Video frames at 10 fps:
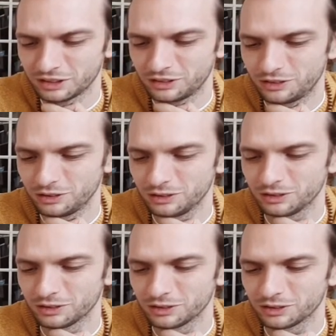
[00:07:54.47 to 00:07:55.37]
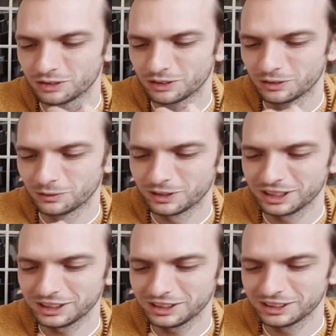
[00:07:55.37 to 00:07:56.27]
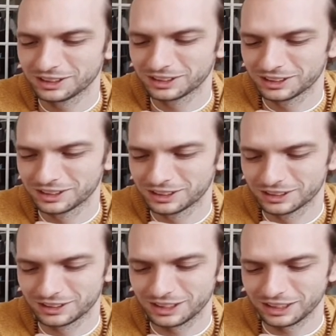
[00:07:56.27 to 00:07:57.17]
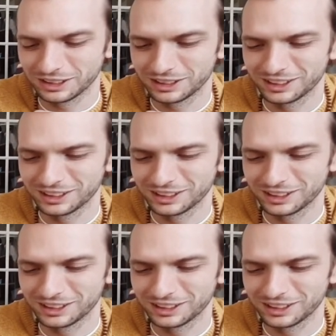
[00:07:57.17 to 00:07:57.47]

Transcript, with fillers: what two, one, done.